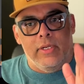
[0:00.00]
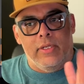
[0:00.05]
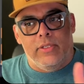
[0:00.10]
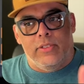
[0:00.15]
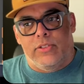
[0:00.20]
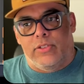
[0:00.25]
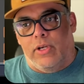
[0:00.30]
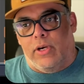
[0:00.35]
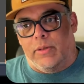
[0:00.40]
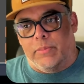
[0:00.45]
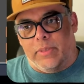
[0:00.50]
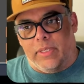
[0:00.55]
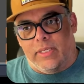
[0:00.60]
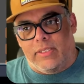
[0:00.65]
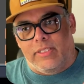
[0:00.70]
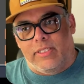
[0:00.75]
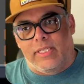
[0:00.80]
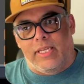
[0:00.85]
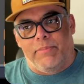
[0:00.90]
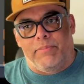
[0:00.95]
So I'm going to
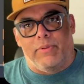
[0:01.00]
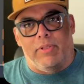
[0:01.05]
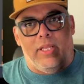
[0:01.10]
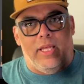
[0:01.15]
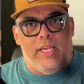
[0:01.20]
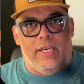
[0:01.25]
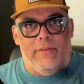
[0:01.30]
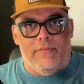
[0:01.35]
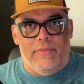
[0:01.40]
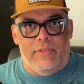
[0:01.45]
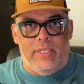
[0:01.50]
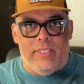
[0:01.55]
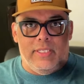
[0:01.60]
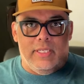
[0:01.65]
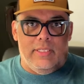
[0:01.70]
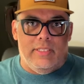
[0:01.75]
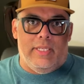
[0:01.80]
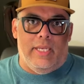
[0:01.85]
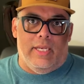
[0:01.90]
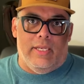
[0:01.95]
skip a lot of the
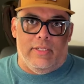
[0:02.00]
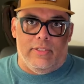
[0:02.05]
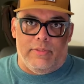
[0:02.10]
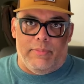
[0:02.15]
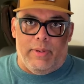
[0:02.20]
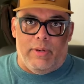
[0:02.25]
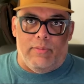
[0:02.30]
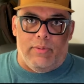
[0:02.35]
details about